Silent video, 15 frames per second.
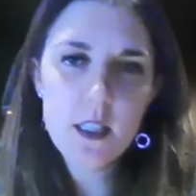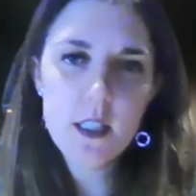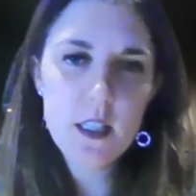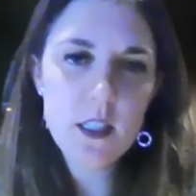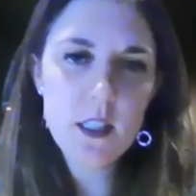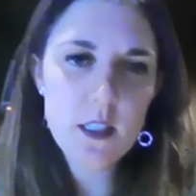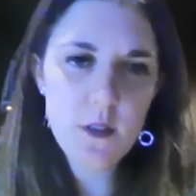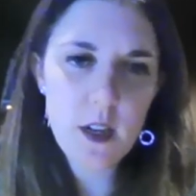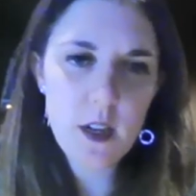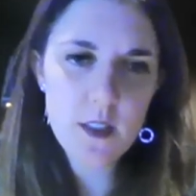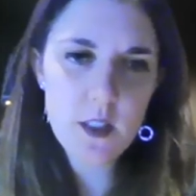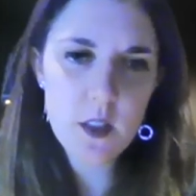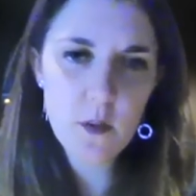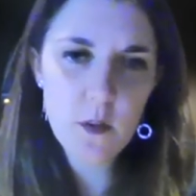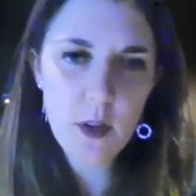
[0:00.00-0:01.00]
to, to
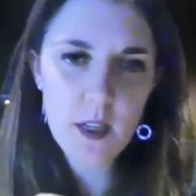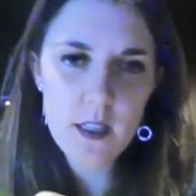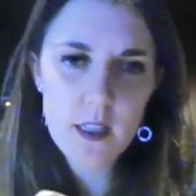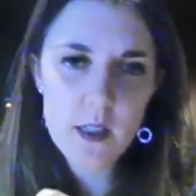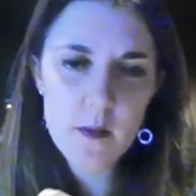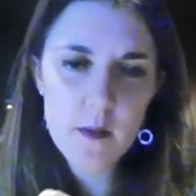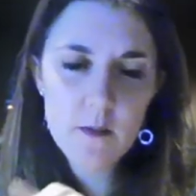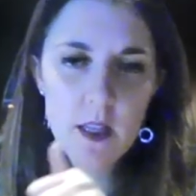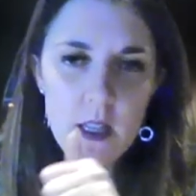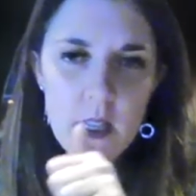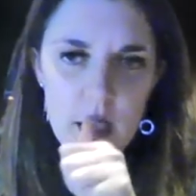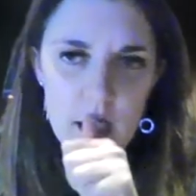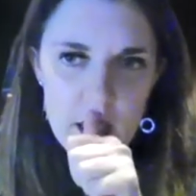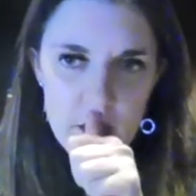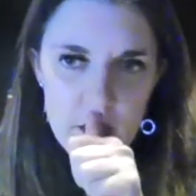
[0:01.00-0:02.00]
answer them um,
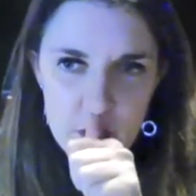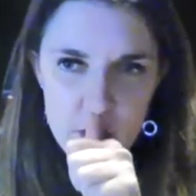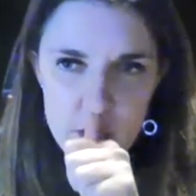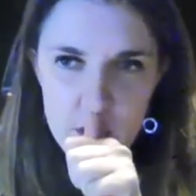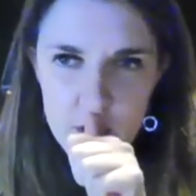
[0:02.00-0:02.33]
in full.